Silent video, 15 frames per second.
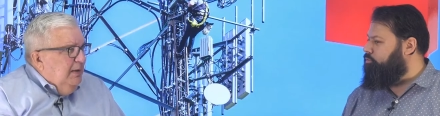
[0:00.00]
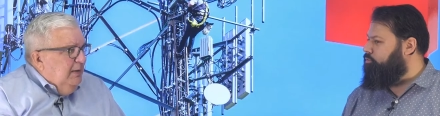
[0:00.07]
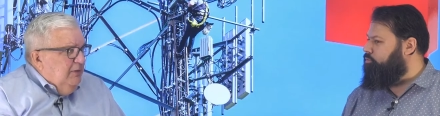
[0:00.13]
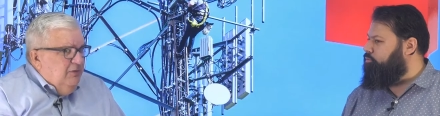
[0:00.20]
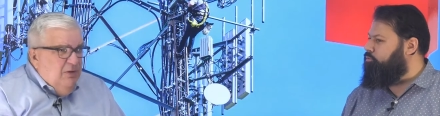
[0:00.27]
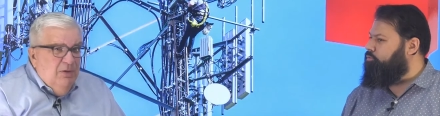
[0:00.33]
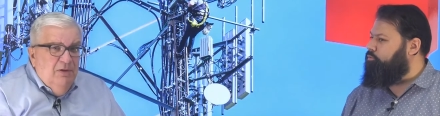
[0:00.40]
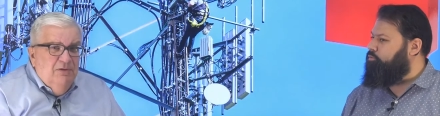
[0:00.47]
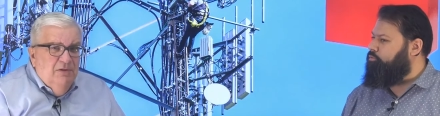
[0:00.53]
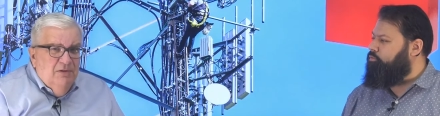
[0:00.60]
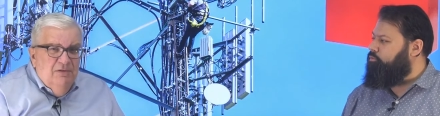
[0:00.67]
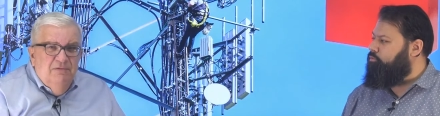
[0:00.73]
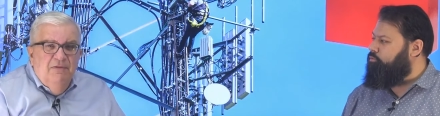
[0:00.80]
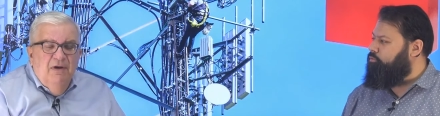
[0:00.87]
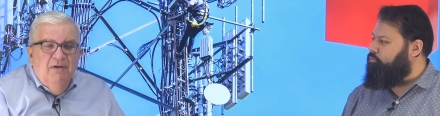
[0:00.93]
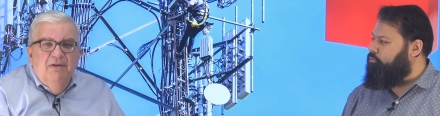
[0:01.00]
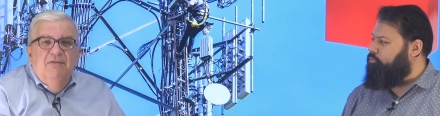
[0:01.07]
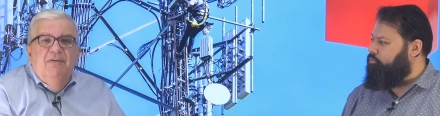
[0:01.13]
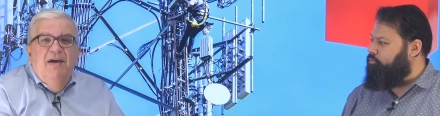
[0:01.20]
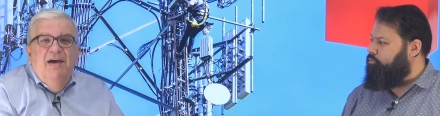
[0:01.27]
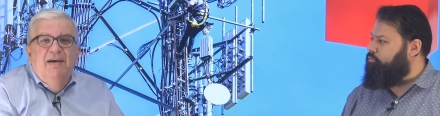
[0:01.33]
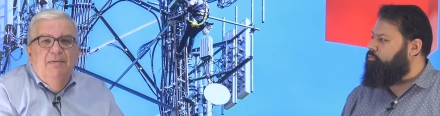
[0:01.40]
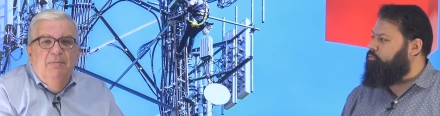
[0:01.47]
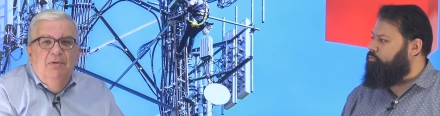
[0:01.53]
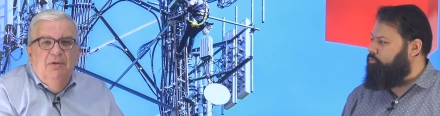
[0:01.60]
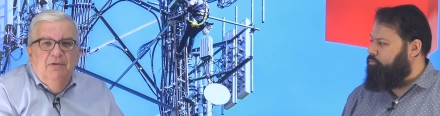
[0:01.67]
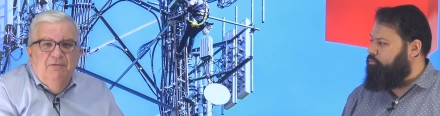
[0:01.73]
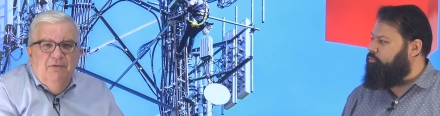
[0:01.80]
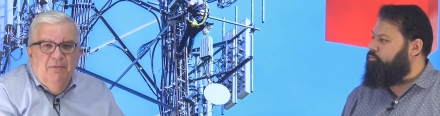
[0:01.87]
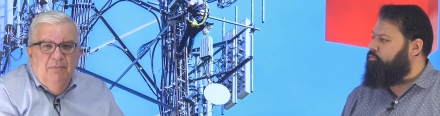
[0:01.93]
Speaker 1: So this is very valuable
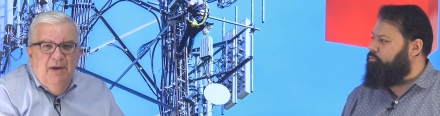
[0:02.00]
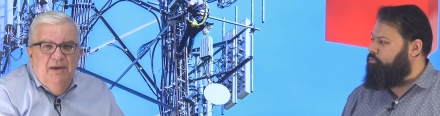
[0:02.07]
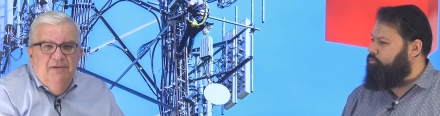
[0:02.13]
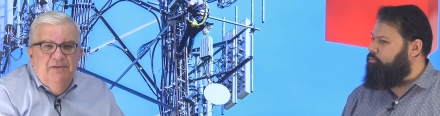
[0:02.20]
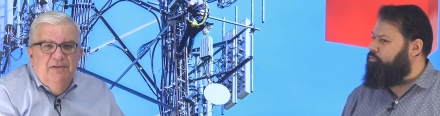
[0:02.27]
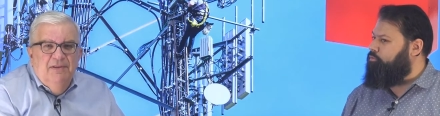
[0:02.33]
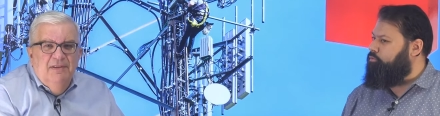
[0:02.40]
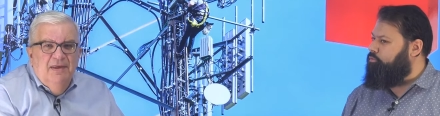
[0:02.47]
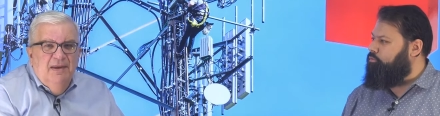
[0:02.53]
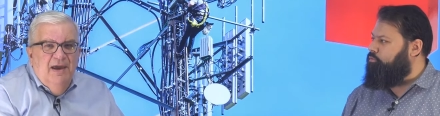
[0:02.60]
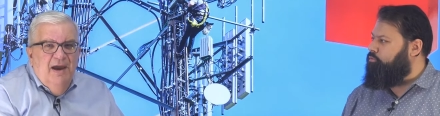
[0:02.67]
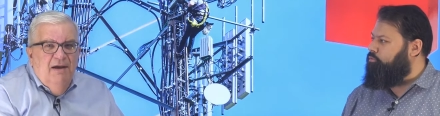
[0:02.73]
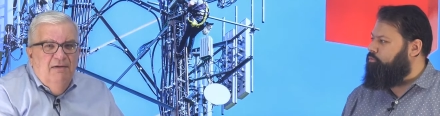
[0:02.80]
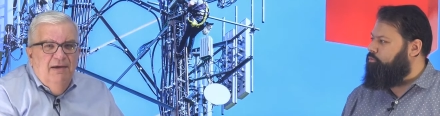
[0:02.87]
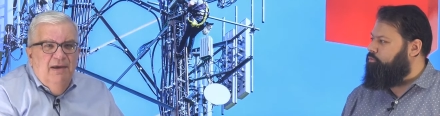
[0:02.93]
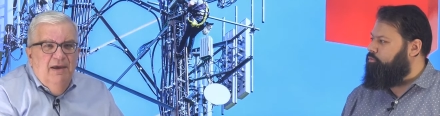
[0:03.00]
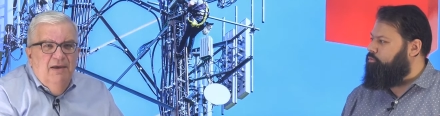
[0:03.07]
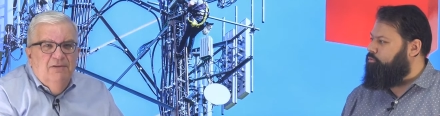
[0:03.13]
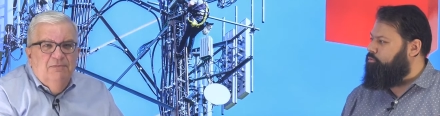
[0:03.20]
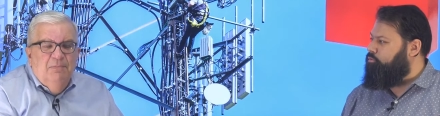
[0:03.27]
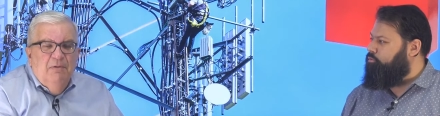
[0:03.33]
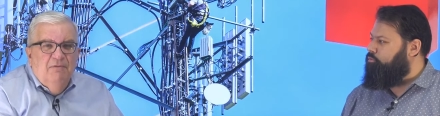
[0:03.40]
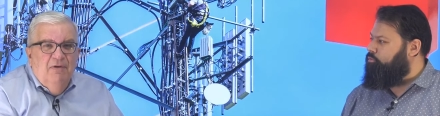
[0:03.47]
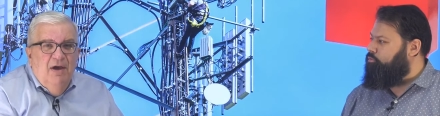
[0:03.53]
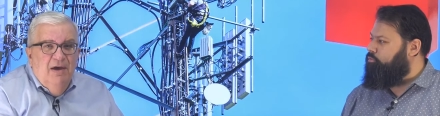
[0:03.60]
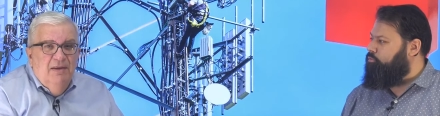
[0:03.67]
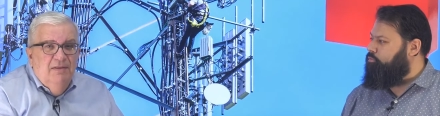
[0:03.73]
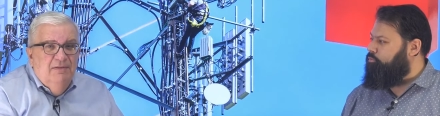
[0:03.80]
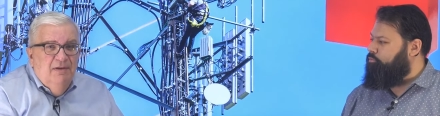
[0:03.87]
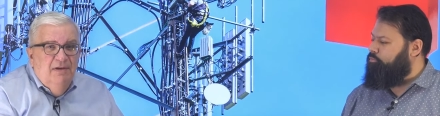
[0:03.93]
information that Ari has
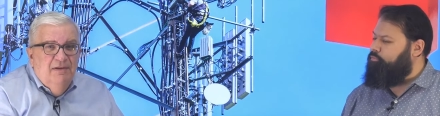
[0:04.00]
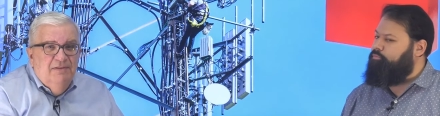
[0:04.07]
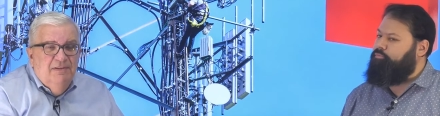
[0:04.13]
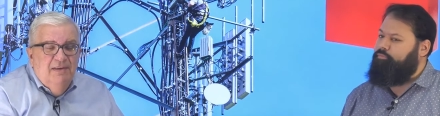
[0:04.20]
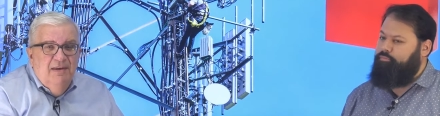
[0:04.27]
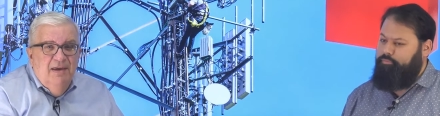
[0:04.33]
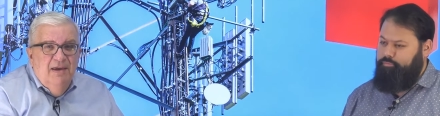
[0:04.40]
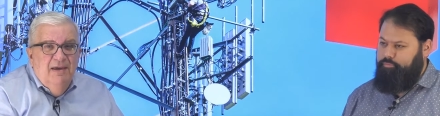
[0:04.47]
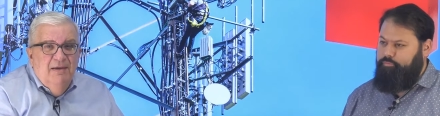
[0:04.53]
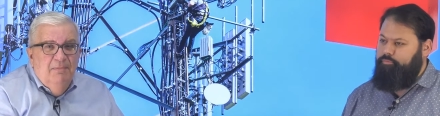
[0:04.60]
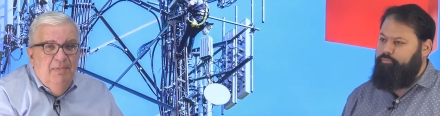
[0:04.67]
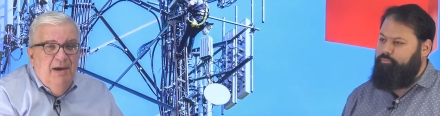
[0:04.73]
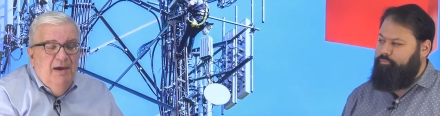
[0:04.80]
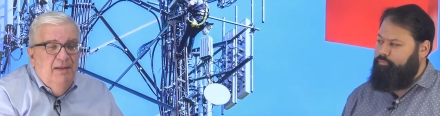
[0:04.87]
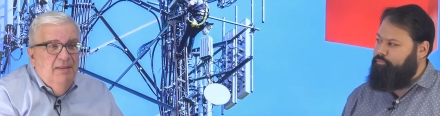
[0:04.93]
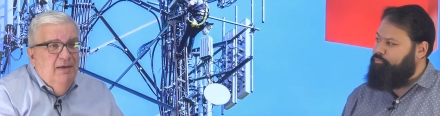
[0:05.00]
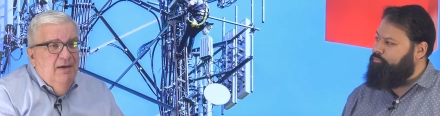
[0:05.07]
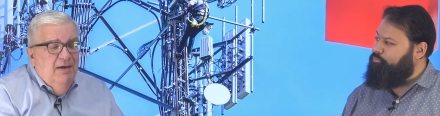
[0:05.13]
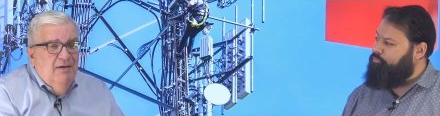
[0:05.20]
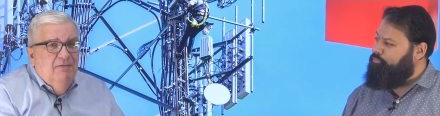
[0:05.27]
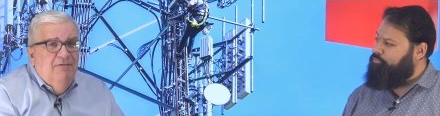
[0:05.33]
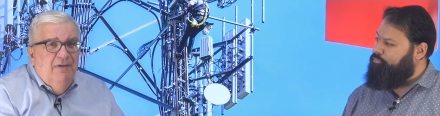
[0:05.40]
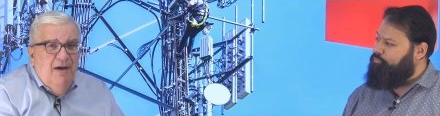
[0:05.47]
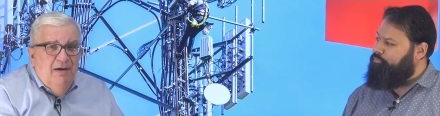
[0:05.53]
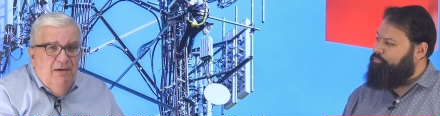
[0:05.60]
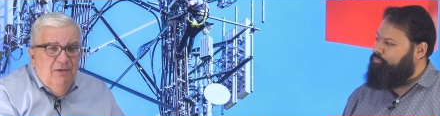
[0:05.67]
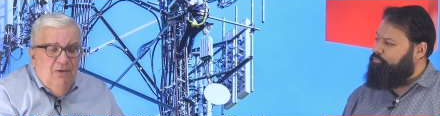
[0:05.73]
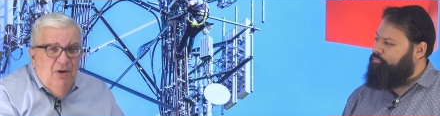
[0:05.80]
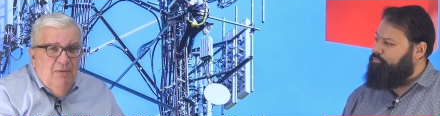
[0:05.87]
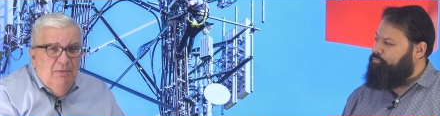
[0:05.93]
provided to us today about mm -hmm. fire
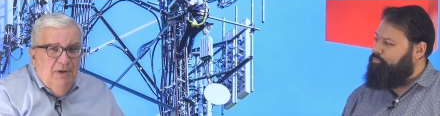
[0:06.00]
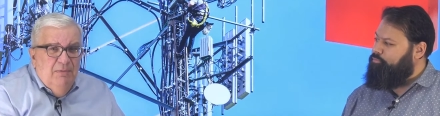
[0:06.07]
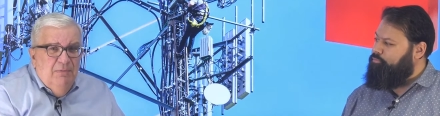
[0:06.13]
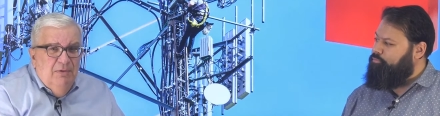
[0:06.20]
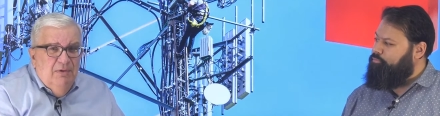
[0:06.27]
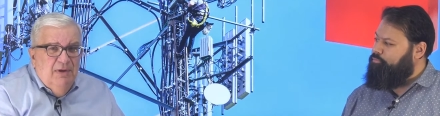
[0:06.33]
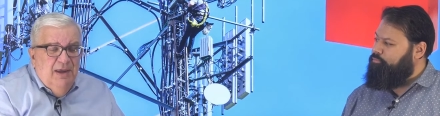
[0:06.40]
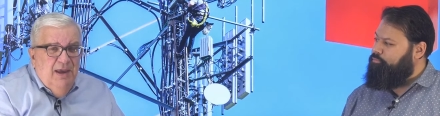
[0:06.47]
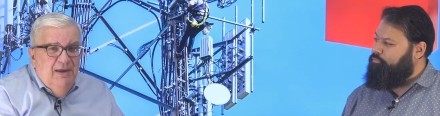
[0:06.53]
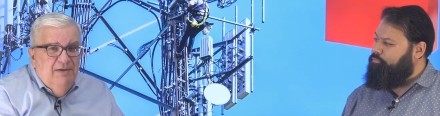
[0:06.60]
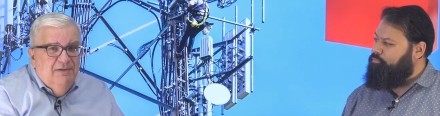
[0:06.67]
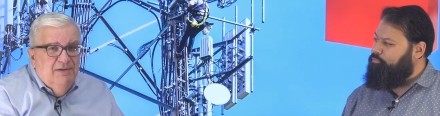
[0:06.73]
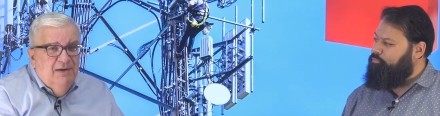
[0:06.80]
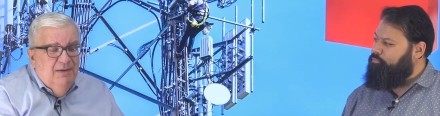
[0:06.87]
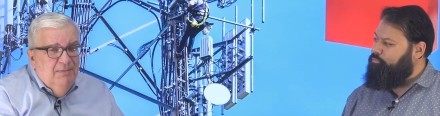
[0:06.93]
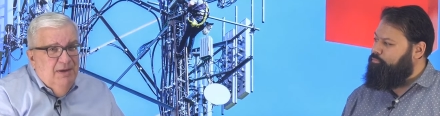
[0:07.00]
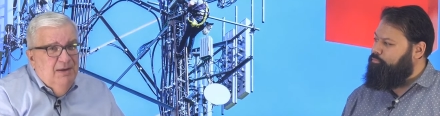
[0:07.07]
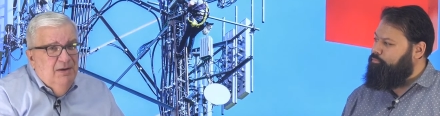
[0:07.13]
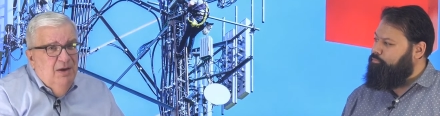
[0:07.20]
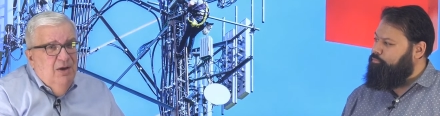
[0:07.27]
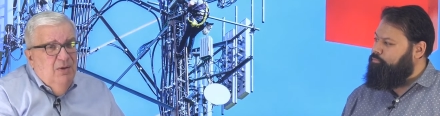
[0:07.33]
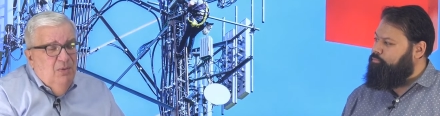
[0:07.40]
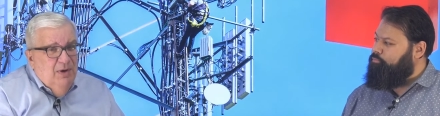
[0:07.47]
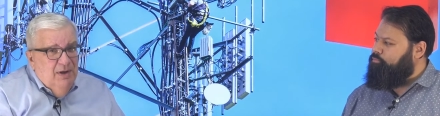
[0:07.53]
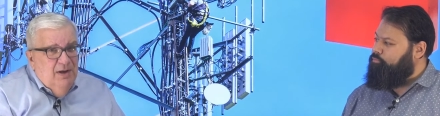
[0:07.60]
alarm communication. I mean, when